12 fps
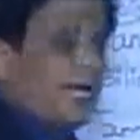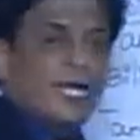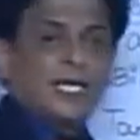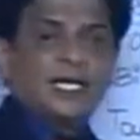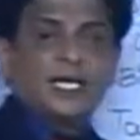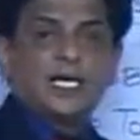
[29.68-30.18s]

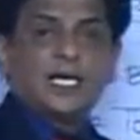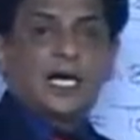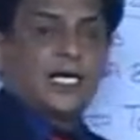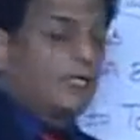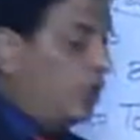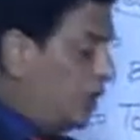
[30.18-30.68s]
running,
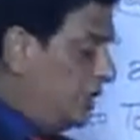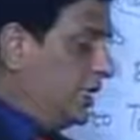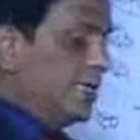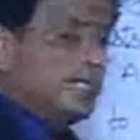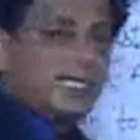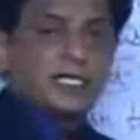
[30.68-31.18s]
and the
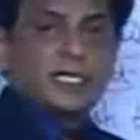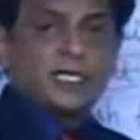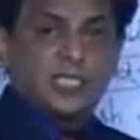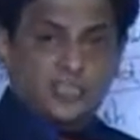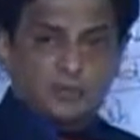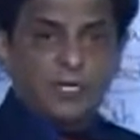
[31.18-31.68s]
author is,
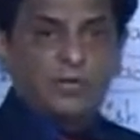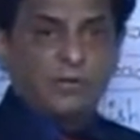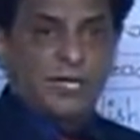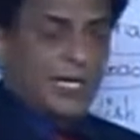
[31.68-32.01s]
it's me,